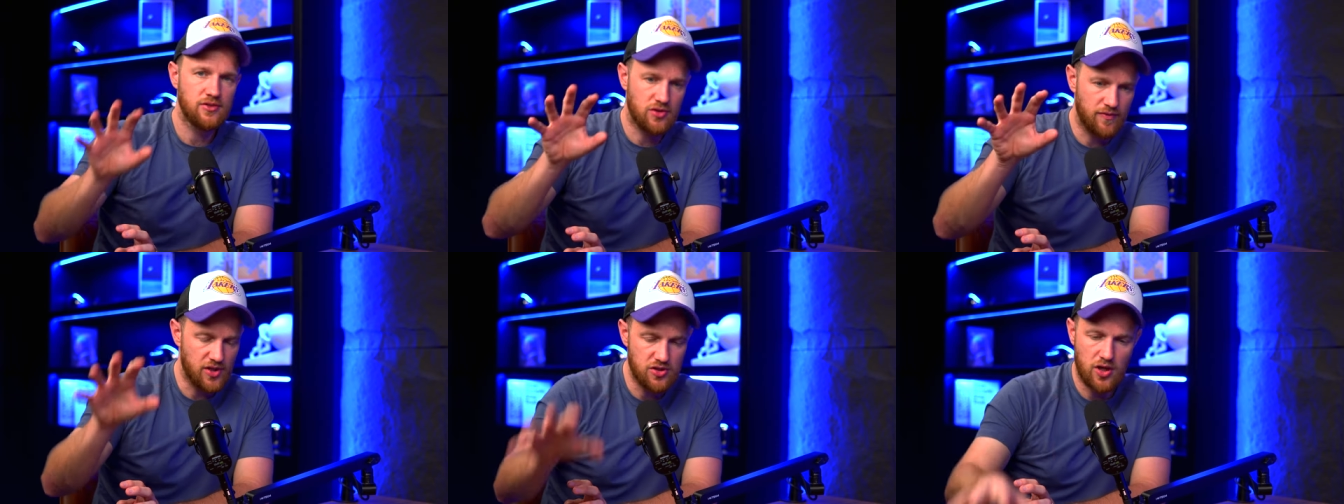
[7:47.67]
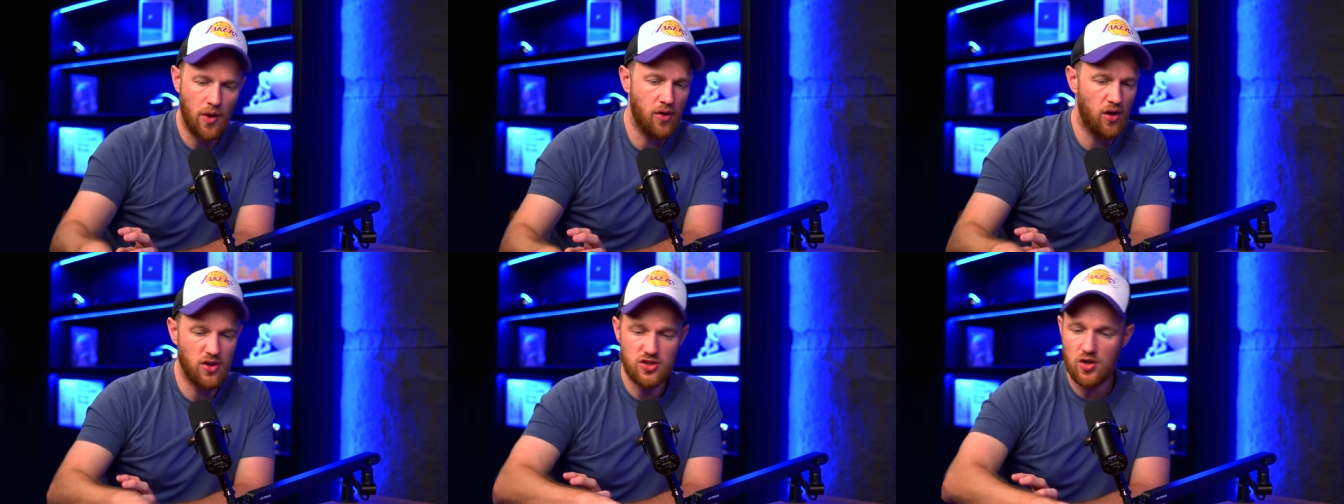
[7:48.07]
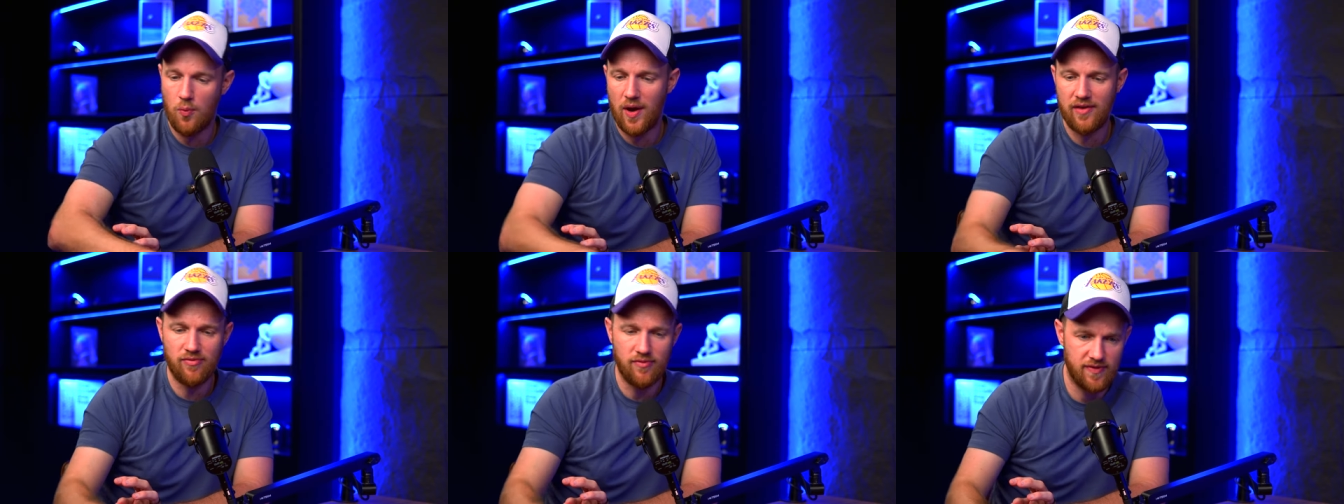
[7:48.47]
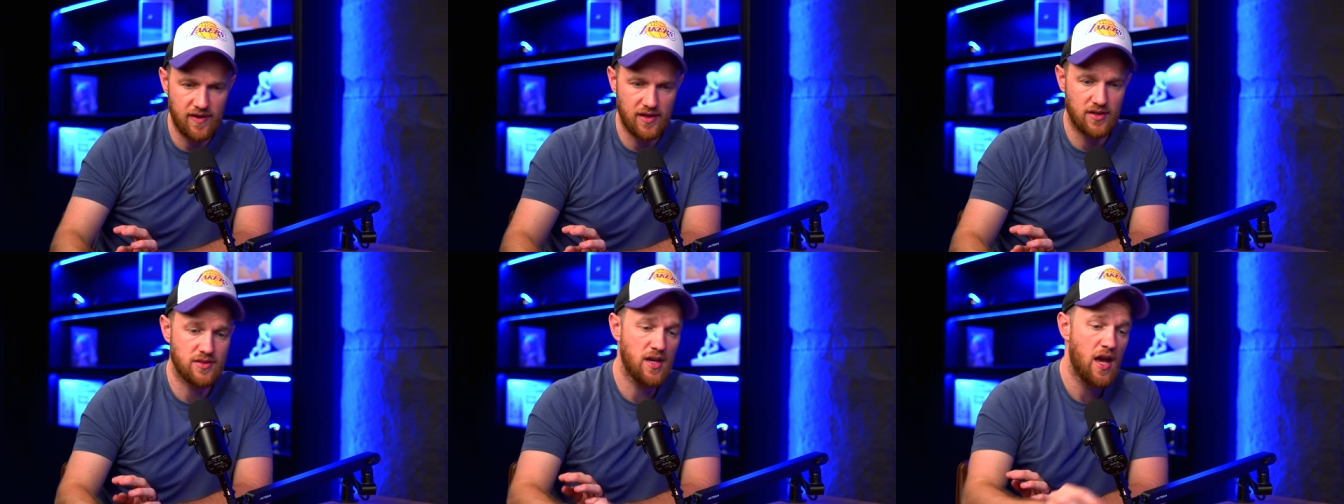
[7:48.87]
Something that's going on that's away from
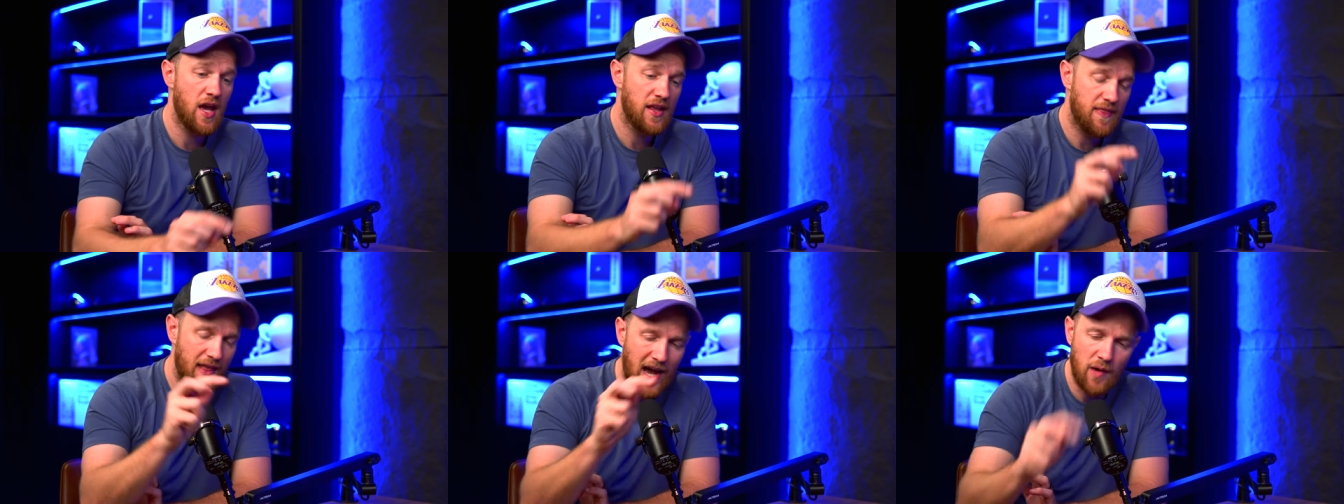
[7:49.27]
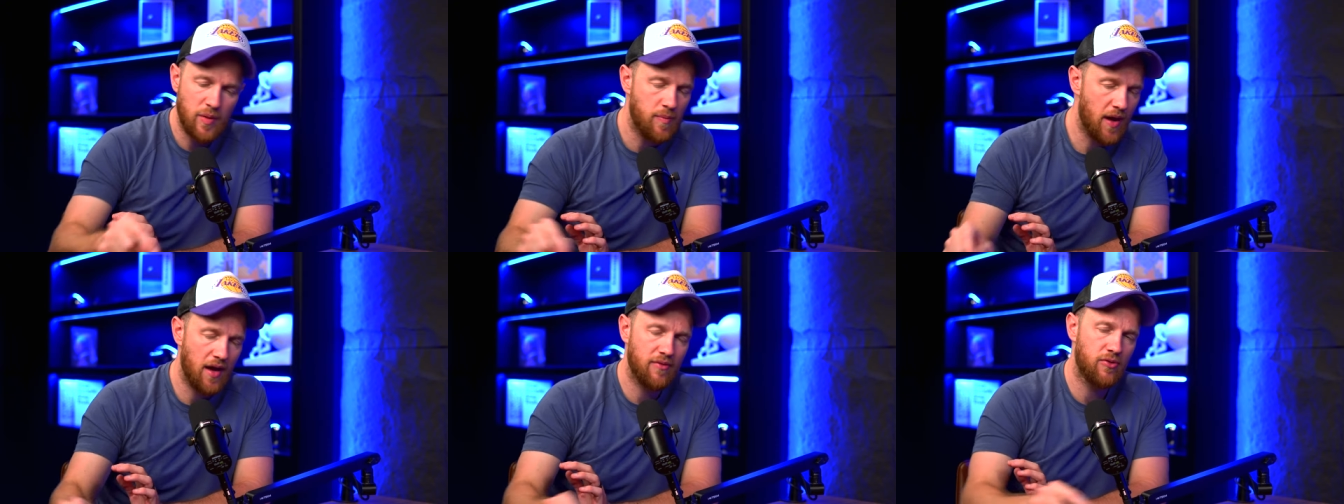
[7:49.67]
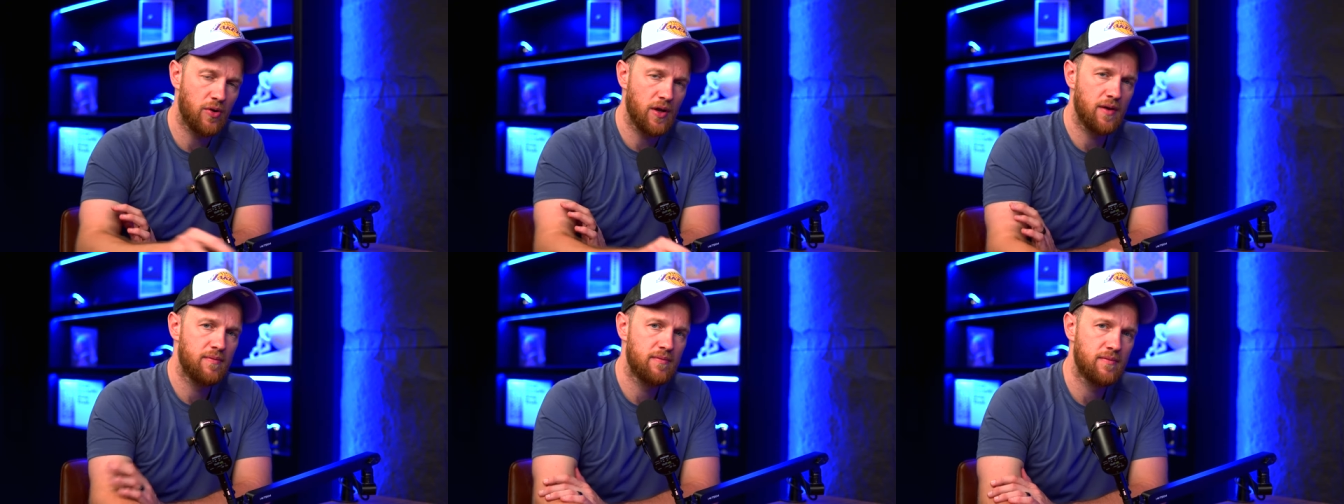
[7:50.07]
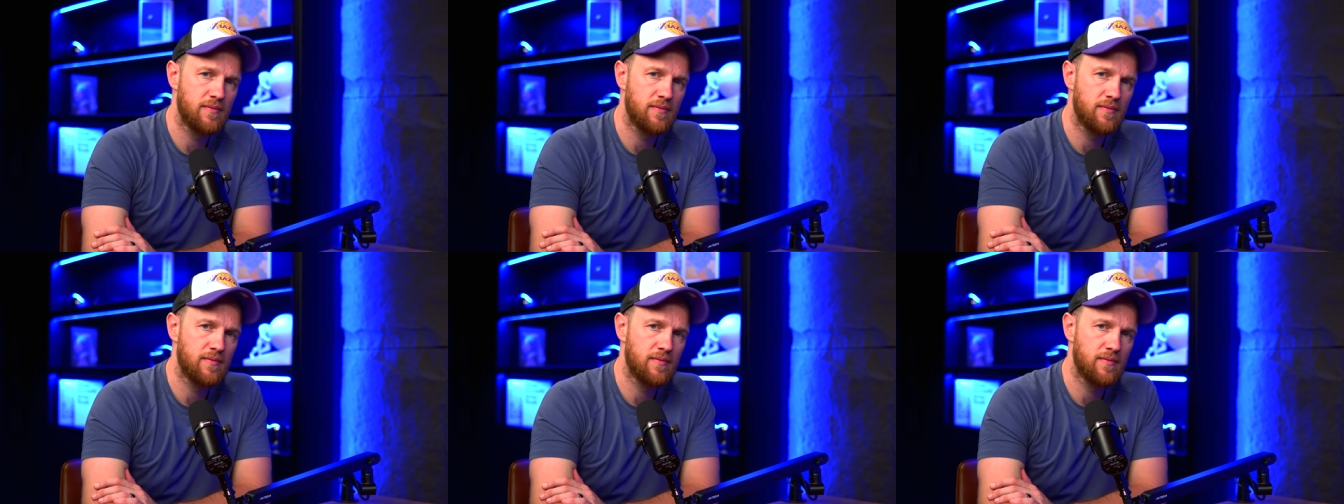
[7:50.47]
fitness. That'll be better for you.